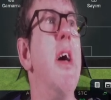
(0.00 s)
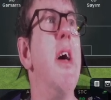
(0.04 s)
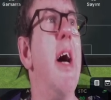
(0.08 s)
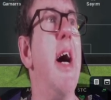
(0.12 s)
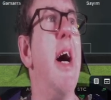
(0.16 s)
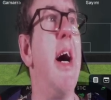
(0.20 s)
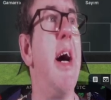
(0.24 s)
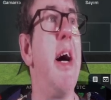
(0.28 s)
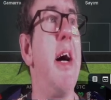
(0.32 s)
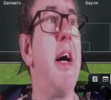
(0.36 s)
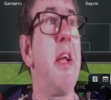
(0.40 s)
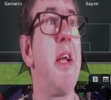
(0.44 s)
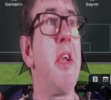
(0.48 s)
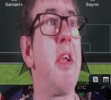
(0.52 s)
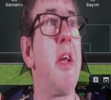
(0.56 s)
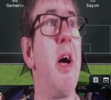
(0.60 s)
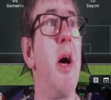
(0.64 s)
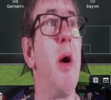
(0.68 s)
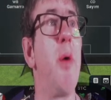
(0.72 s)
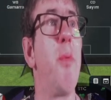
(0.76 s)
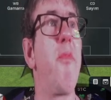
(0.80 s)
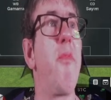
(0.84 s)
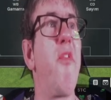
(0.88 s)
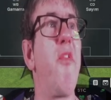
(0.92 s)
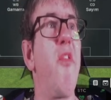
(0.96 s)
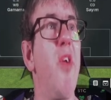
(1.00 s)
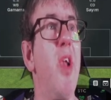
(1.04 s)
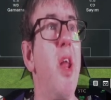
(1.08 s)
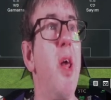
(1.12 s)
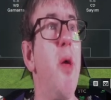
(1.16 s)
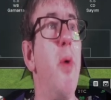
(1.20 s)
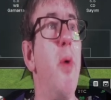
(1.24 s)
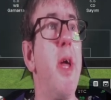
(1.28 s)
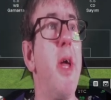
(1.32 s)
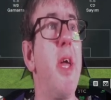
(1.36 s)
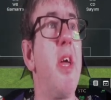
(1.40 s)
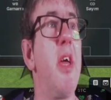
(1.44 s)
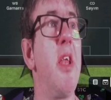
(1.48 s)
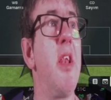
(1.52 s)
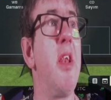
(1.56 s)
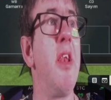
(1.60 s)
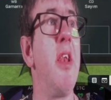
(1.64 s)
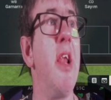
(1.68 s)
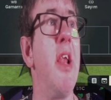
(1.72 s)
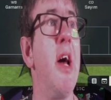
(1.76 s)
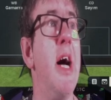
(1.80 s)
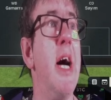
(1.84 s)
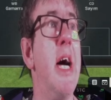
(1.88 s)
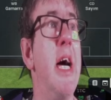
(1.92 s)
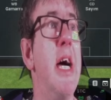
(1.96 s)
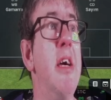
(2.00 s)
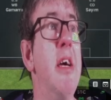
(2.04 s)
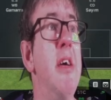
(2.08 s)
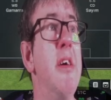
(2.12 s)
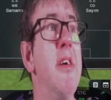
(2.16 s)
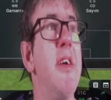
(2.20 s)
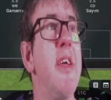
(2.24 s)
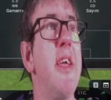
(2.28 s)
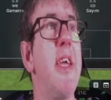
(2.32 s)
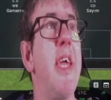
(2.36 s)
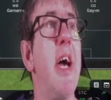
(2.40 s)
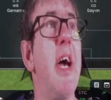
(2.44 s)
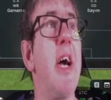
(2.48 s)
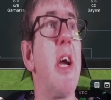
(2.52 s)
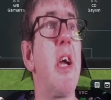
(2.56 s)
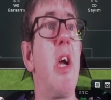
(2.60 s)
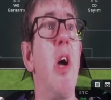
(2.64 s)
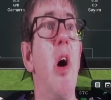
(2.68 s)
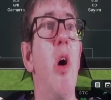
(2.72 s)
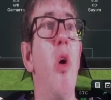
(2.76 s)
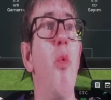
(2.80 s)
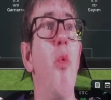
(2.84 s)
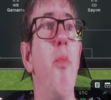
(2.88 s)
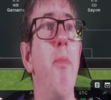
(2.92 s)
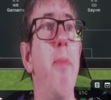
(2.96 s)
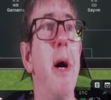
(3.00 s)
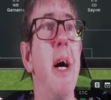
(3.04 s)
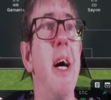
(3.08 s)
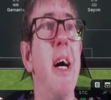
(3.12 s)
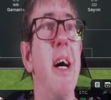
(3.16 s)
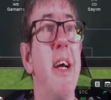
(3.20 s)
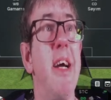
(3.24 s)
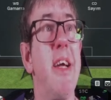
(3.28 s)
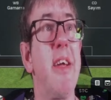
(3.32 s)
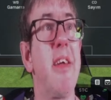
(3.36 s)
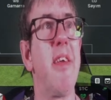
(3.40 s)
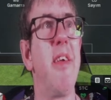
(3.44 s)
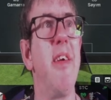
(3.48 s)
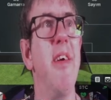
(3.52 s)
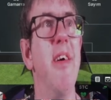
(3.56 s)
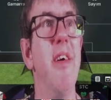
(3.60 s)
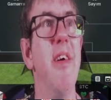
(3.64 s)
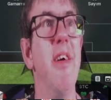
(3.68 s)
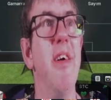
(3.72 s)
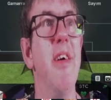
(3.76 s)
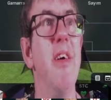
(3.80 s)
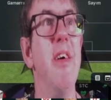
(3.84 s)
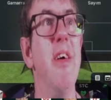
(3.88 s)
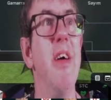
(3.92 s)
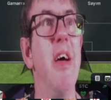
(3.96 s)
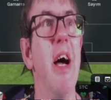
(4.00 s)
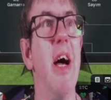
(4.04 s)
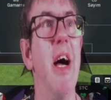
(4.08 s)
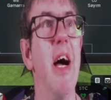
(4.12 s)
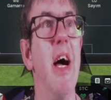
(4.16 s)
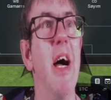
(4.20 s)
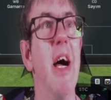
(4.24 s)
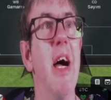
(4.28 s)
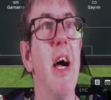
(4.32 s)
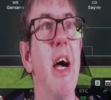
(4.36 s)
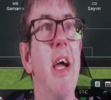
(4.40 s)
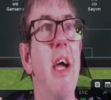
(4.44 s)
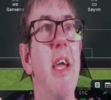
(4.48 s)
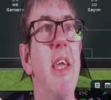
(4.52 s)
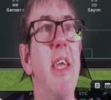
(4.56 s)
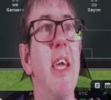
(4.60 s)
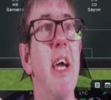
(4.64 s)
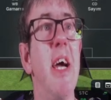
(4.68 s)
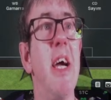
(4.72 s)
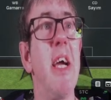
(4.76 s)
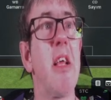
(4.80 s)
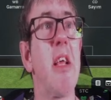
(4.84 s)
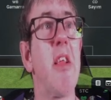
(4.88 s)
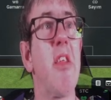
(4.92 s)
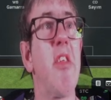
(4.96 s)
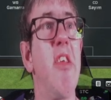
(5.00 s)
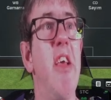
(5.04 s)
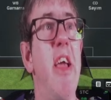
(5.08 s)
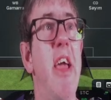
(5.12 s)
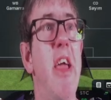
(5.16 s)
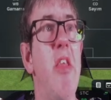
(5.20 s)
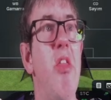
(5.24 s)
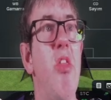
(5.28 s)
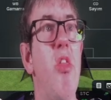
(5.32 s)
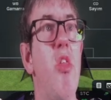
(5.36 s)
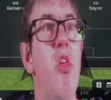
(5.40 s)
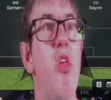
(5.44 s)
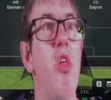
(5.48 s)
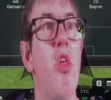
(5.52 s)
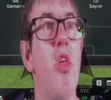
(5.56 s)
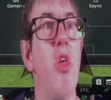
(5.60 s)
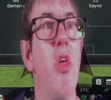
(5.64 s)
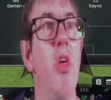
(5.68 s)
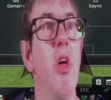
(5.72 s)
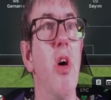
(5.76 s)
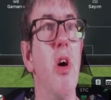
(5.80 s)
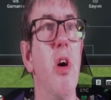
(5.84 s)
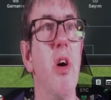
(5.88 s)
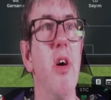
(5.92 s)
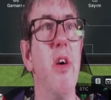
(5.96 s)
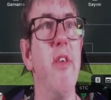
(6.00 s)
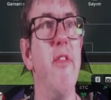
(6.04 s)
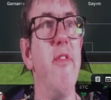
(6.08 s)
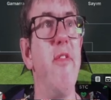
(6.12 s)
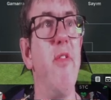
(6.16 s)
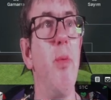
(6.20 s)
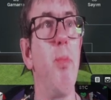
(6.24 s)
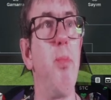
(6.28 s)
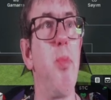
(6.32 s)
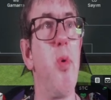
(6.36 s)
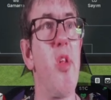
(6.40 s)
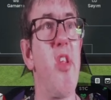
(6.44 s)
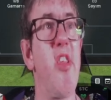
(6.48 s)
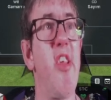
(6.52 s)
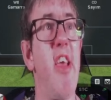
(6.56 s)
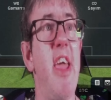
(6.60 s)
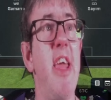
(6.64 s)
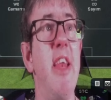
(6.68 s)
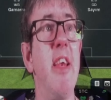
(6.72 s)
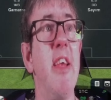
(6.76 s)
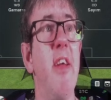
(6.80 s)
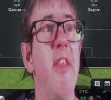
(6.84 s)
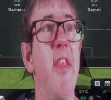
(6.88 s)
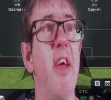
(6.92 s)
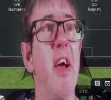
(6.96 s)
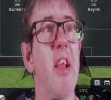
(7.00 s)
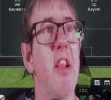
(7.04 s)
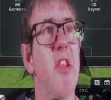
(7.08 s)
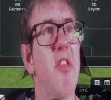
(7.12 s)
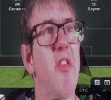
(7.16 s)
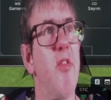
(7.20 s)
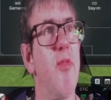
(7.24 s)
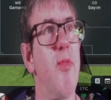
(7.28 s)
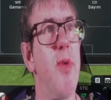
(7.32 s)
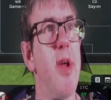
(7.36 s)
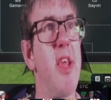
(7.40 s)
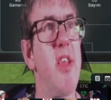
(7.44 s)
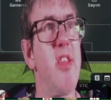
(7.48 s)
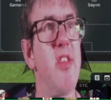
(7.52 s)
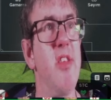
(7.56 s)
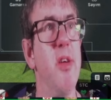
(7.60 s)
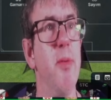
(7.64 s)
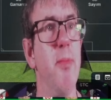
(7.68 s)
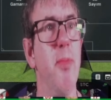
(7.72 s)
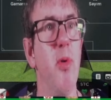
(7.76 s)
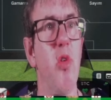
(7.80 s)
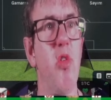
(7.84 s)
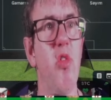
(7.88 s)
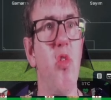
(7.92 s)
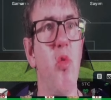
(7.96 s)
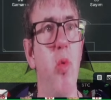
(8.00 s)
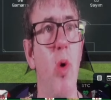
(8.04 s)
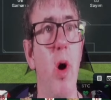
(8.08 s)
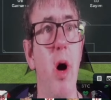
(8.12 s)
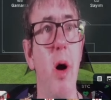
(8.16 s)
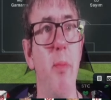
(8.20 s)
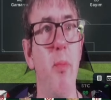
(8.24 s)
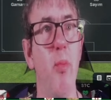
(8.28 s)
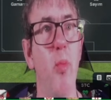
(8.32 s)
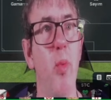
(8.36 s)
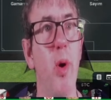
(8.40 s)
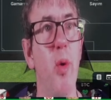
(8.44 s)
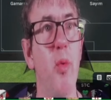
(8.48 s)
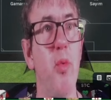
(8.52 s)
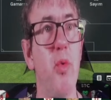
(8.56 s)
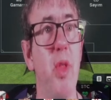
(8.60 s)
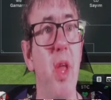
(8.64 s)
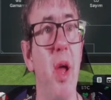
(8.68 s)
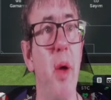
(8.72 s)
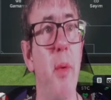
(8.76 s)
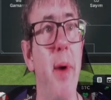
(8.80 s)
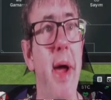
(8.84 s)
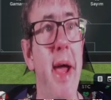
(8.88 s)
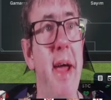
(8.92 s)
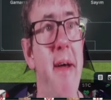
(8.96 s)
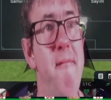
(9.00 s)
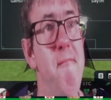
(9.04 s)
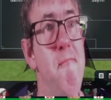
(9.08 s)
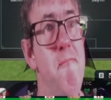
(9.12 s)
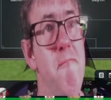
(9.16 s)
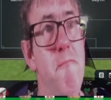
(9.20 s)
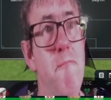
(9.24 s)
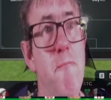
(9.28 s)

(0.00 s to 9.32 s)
And hopefully we can get a goal back. Jaksic for Brezina. That's a reasonable swap. We'll do it.